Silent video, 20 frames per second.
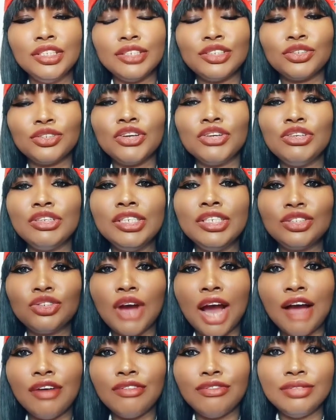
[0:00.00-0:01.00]
so you need
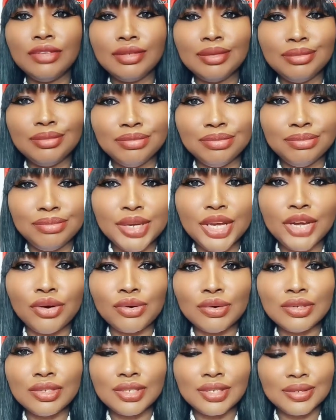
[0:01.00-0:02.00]
to have
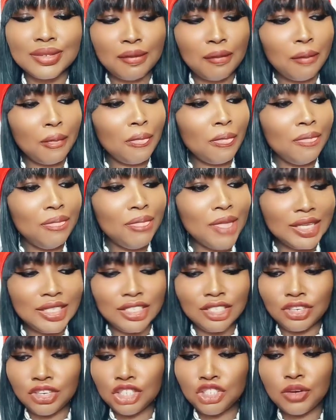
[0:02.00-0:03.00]
mirrors that
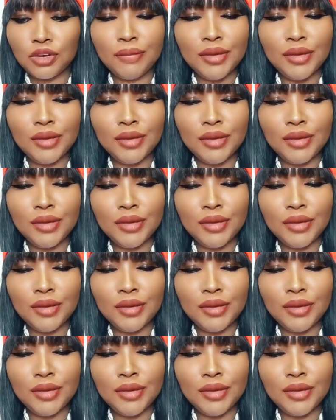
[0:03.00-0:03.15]
is going to